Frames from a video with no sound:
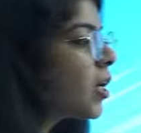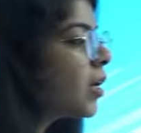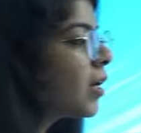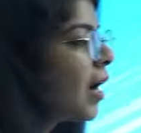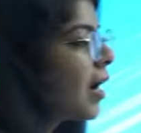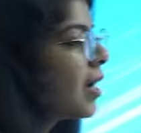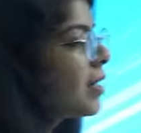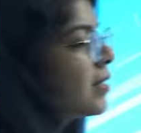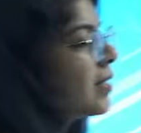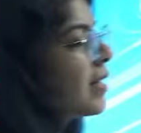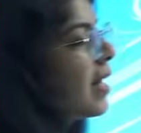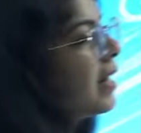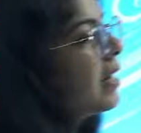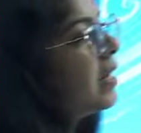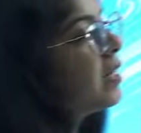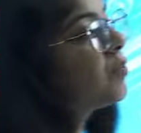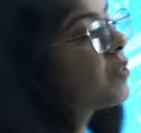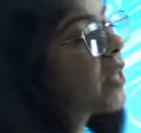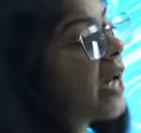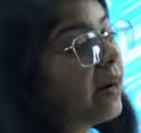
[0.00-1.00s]

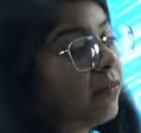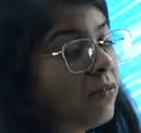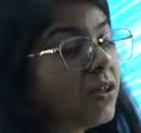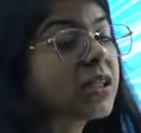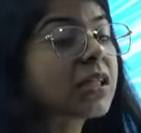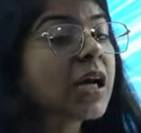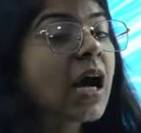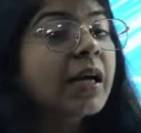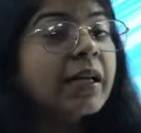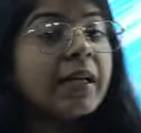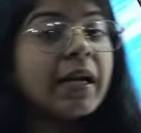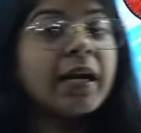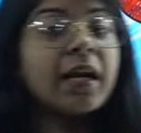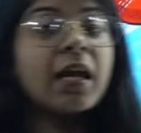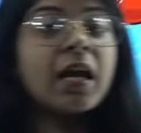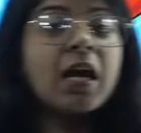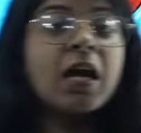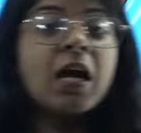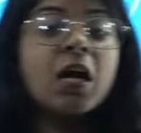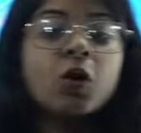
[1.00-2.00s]
ourselves, and we started
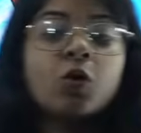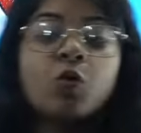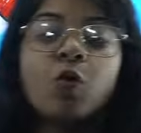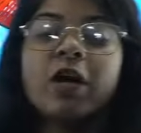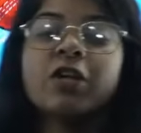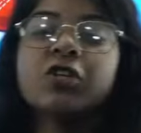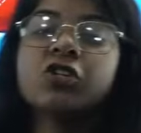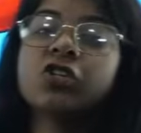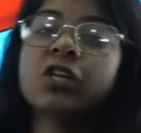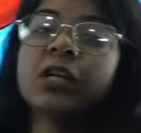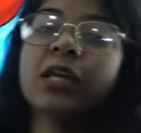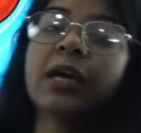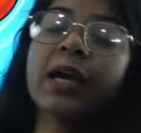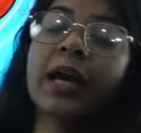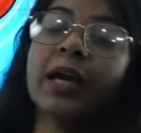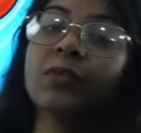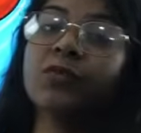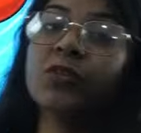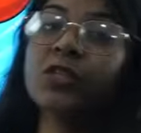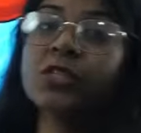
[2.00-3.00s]
questioning,
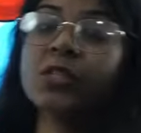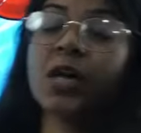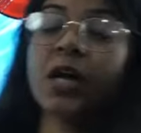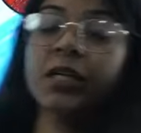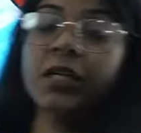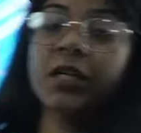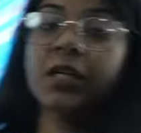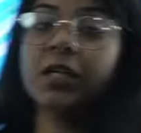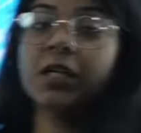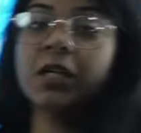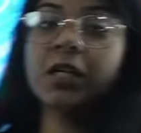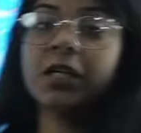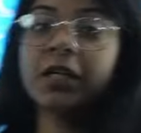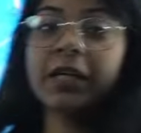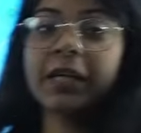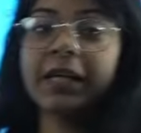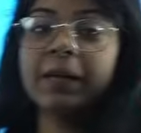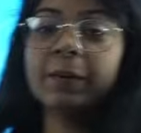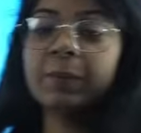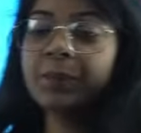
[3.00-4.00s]
and we started
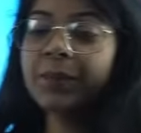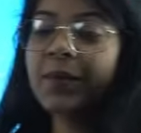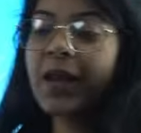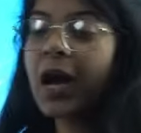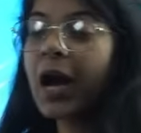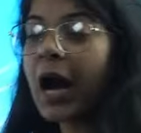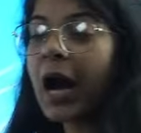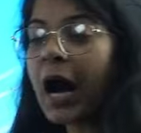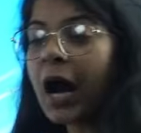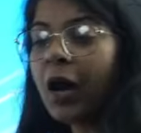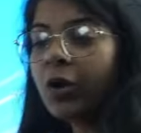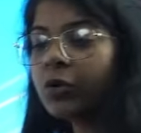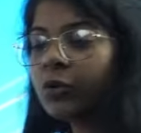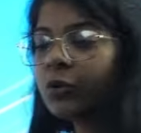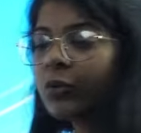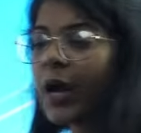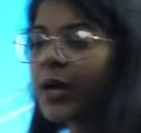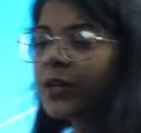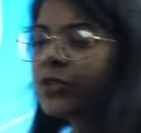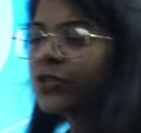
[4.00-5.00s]
learning how
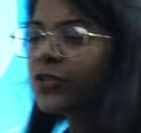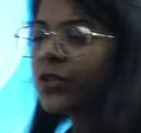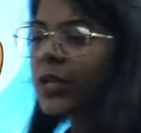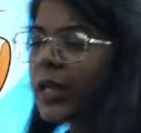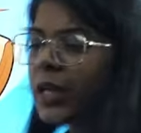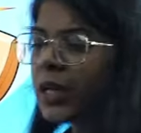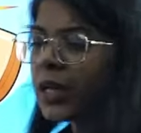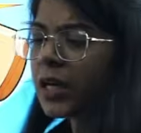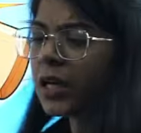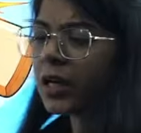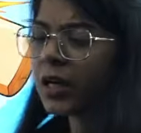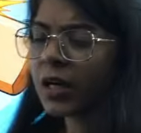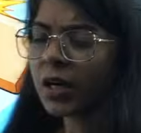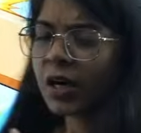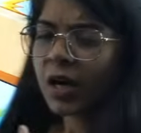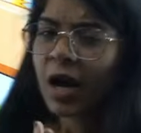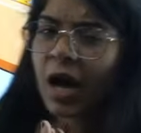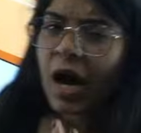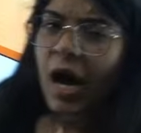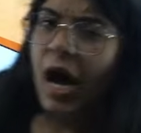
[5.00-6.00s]
to actually
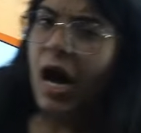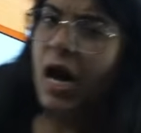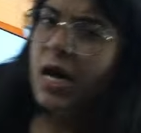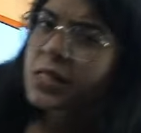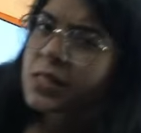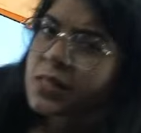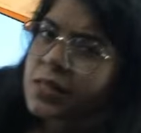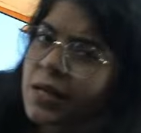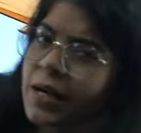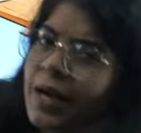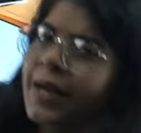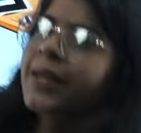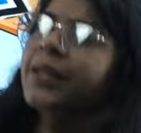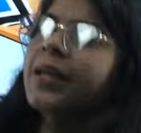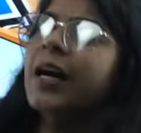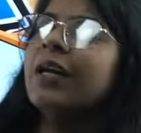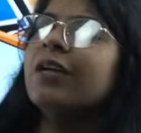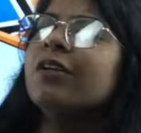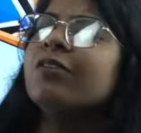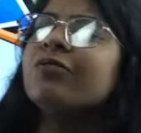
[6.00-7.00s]
ask right
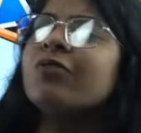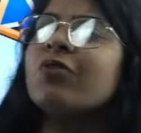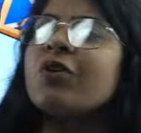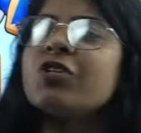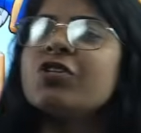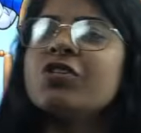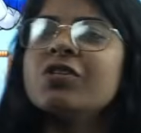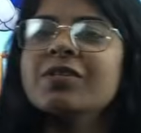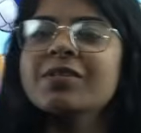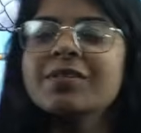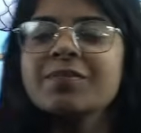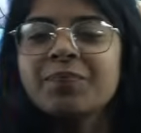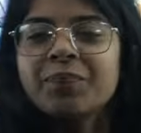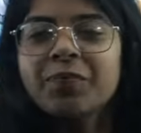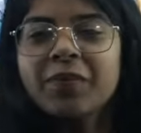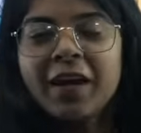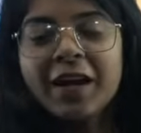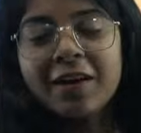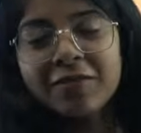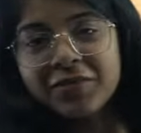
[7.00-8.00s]
kind of questions.
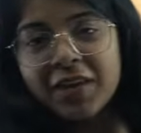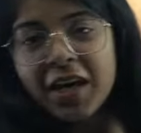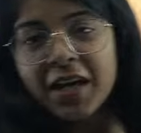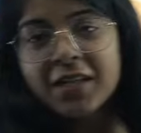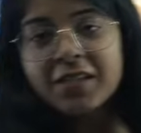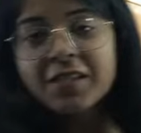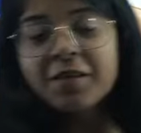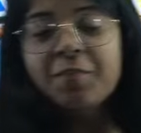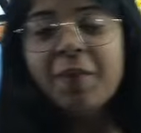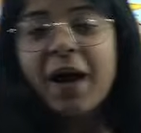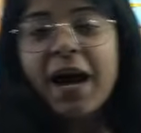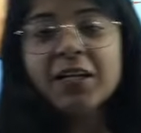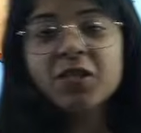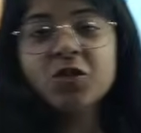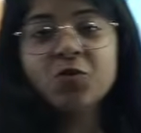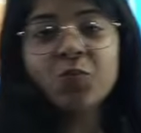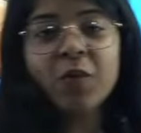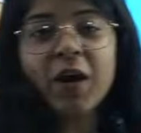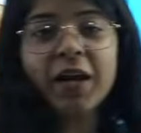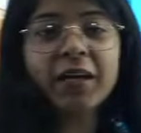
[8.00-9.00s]
If there is a
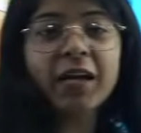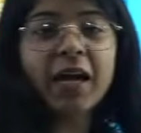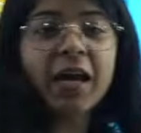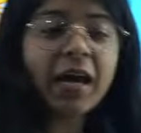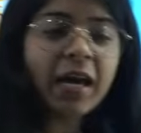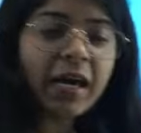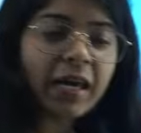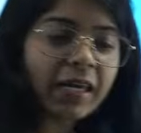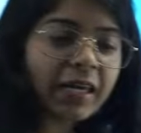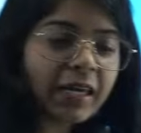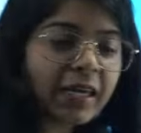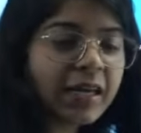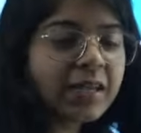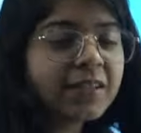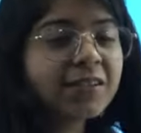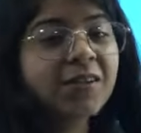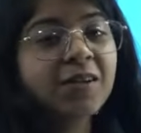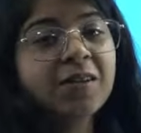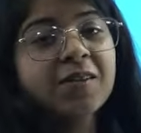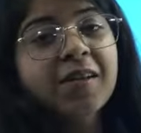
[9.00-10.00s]
batsman, he
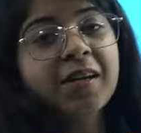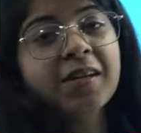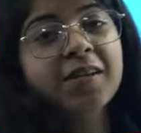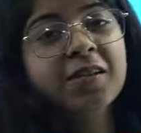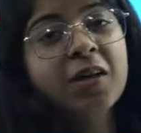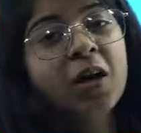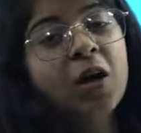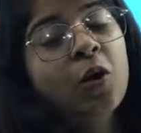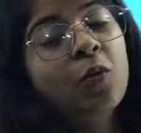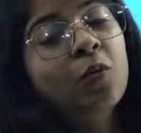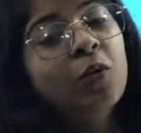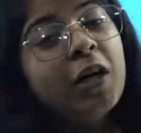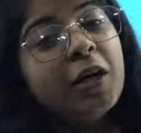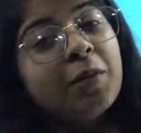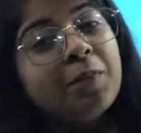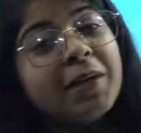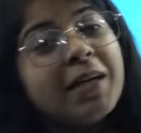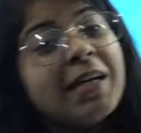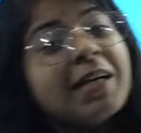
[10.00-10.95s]
hits a six. Will it be a